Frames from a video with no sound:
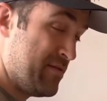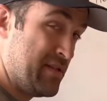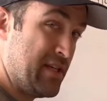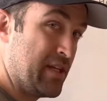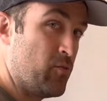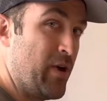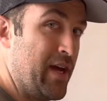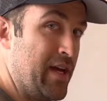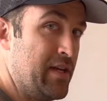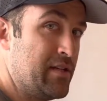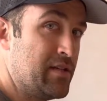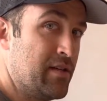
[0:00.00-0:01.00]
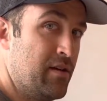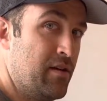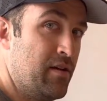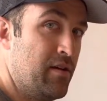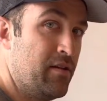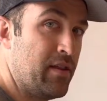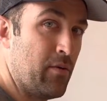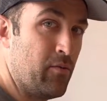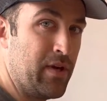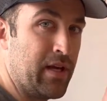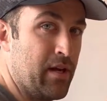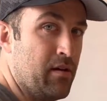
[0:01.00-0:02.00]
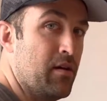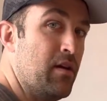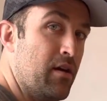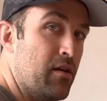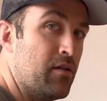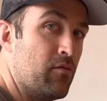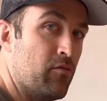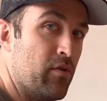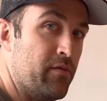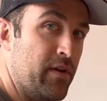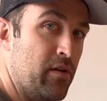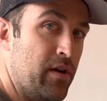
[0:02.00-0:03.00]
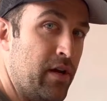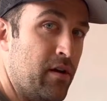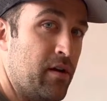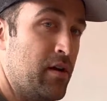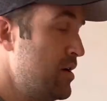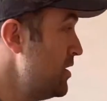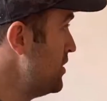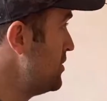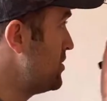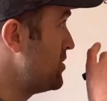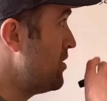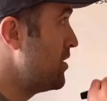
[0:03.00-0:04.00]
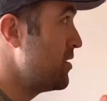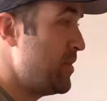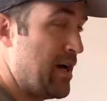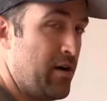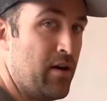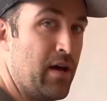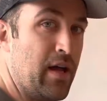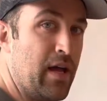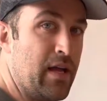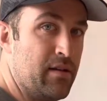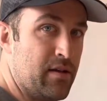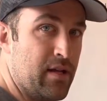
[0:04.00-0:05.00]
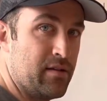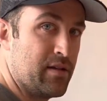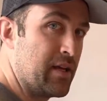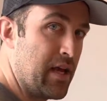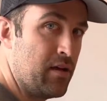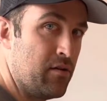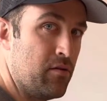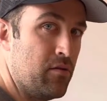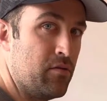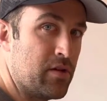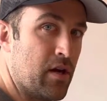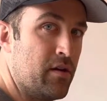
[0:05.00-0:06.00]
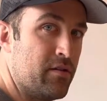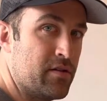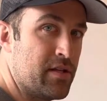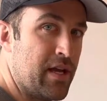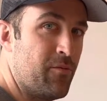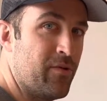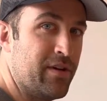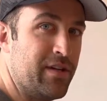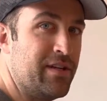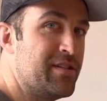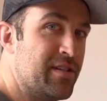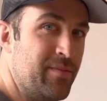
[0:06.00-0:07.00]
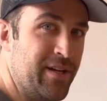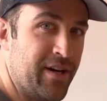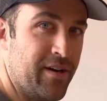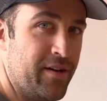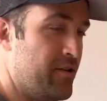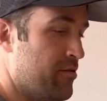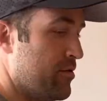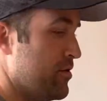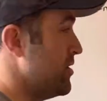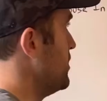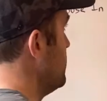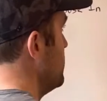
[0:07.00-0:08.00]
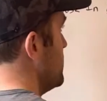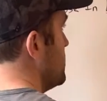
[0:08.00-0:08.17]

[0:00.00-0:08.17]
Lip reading: 6 ways that we can review here to talk about and to get you to understand what needs to be done in order to do this.